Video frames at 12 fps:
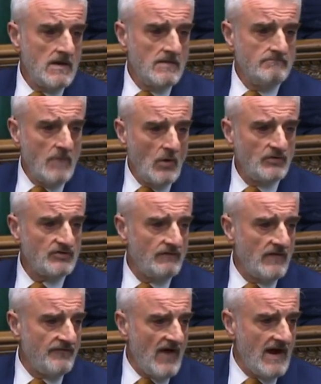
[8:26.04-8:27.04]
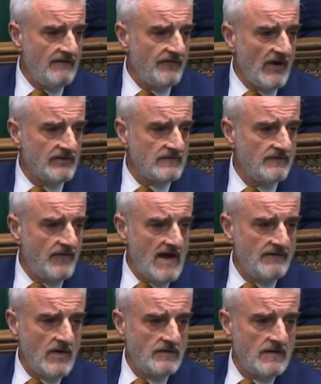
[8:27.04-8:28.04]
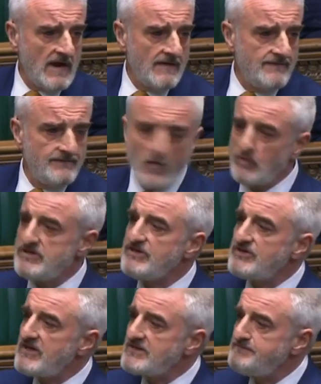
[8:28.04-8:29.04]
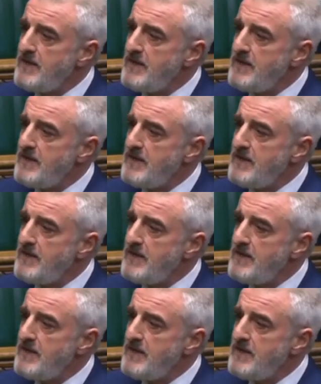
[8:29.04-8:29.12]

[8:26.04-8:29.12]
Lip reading: most of the 5,546